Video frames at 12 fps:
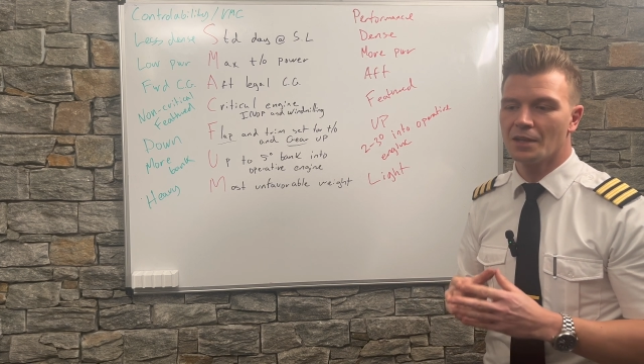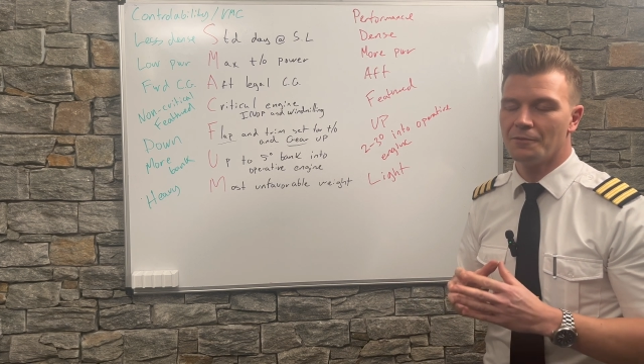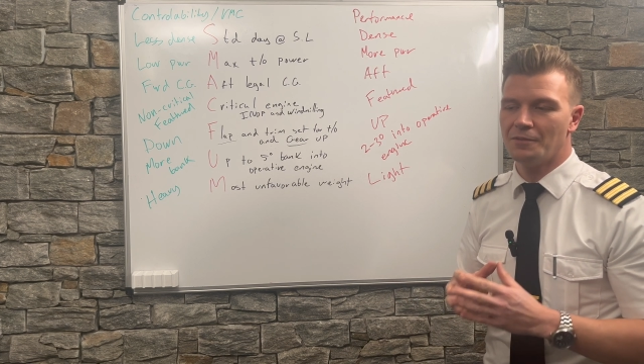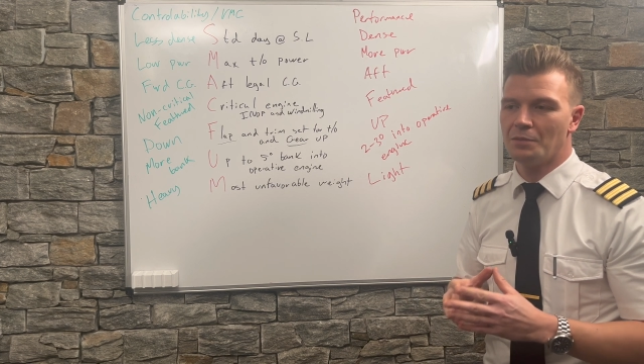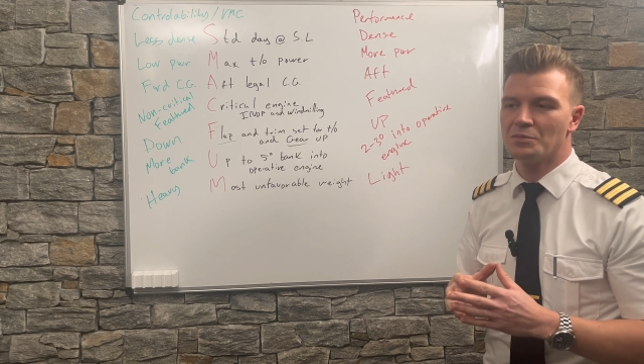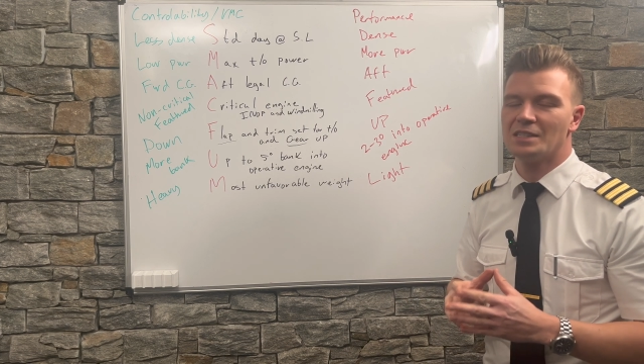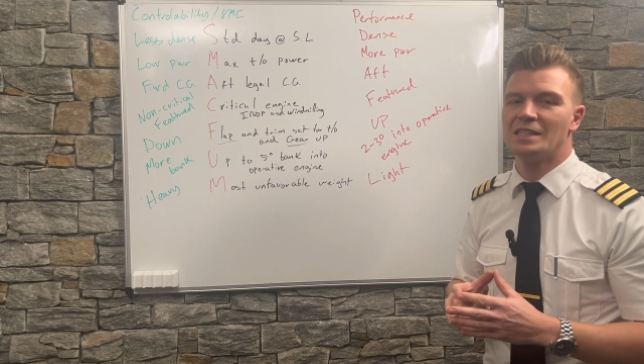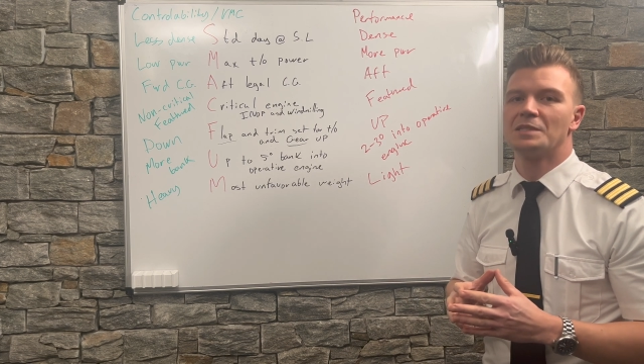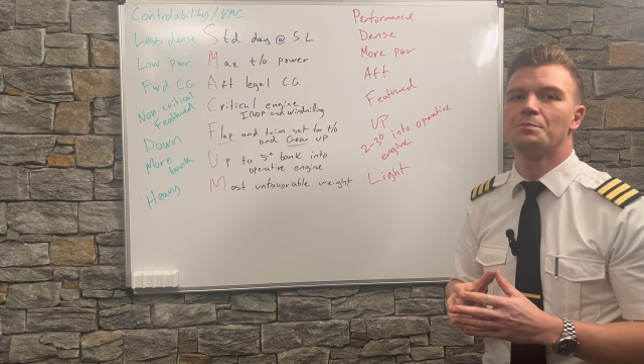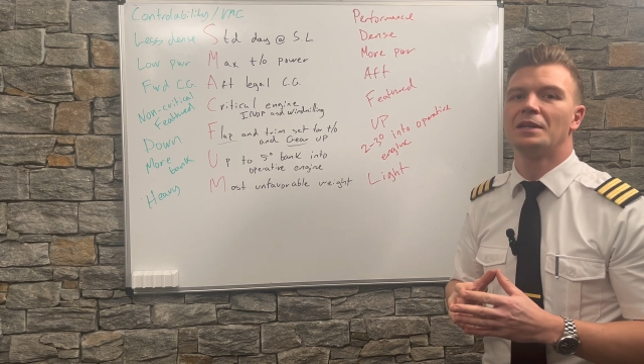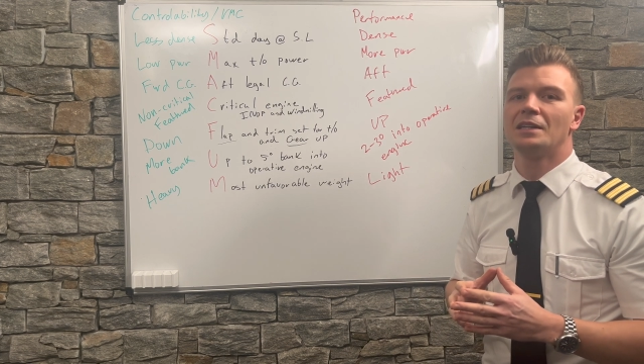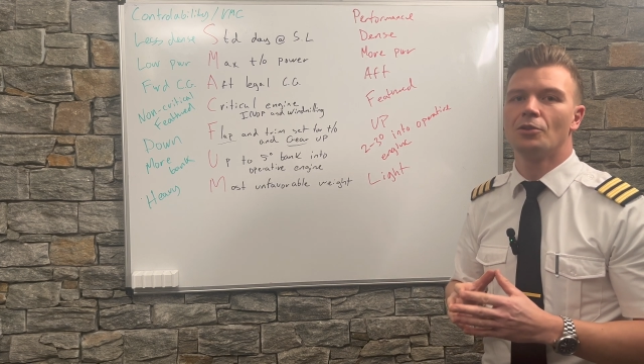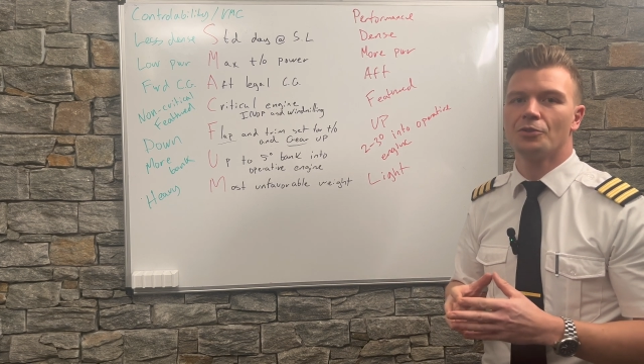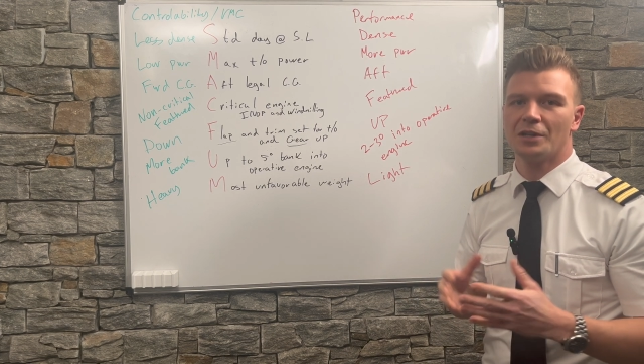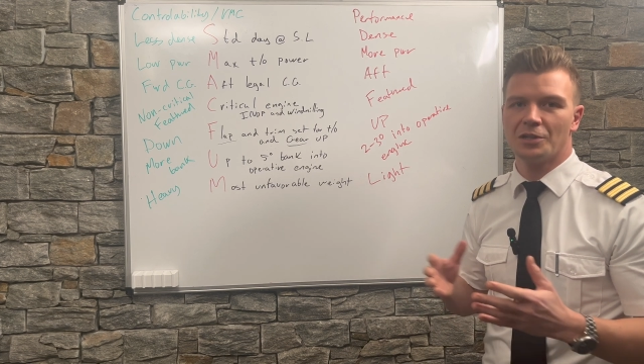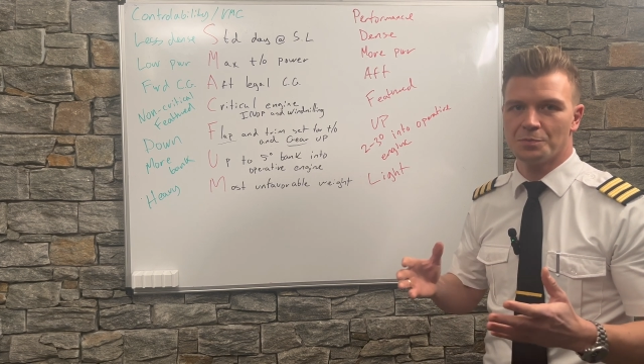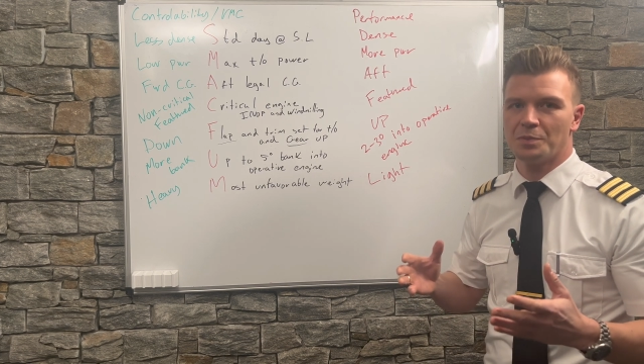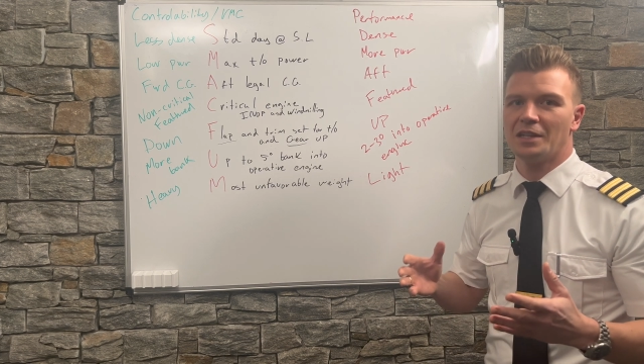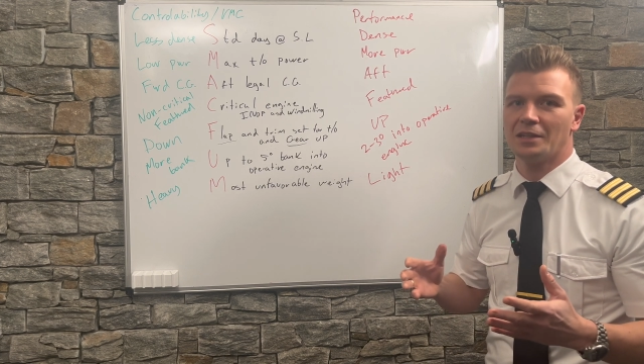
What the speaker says: VMC speed on the airspeed